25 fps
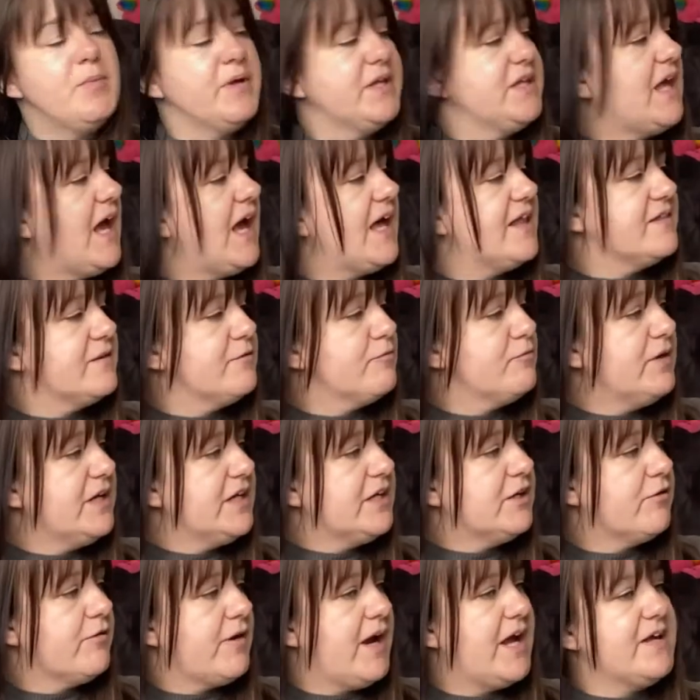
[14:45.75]
but yeah, they're
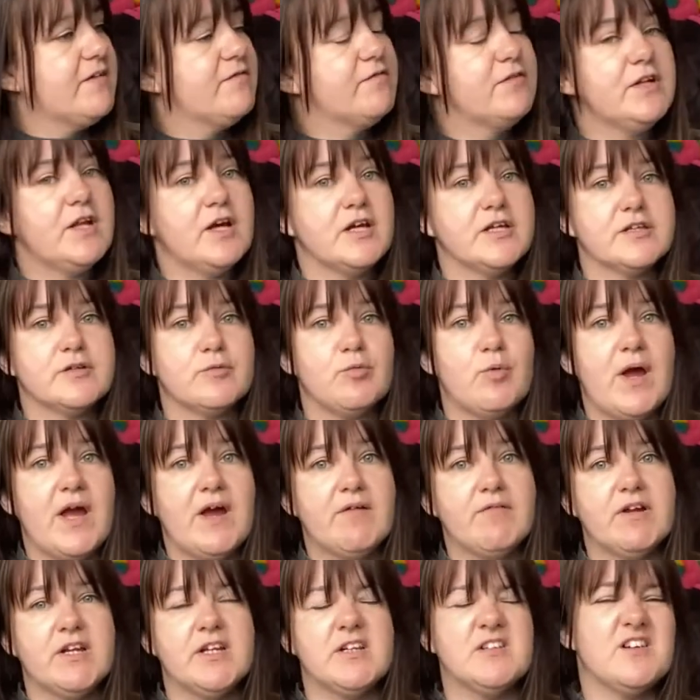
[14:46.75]
really great for like
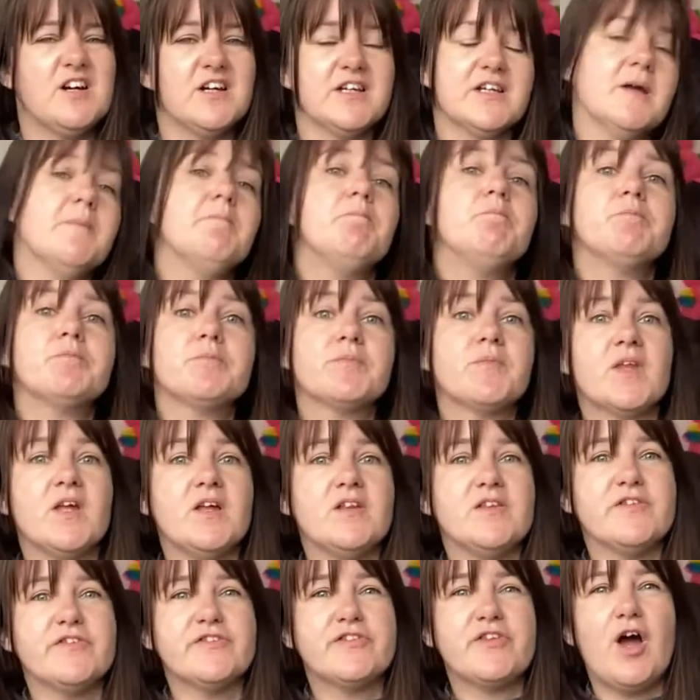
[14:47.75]
wearing like
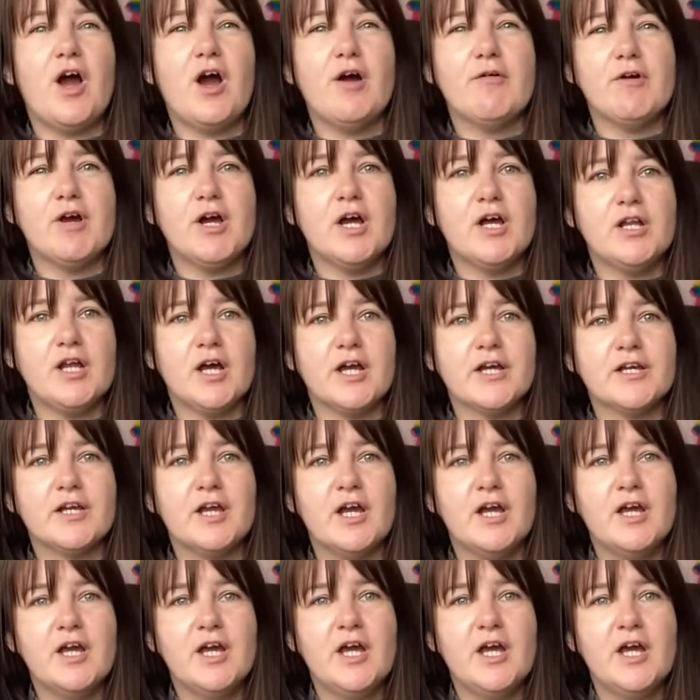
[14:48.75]
the Zara like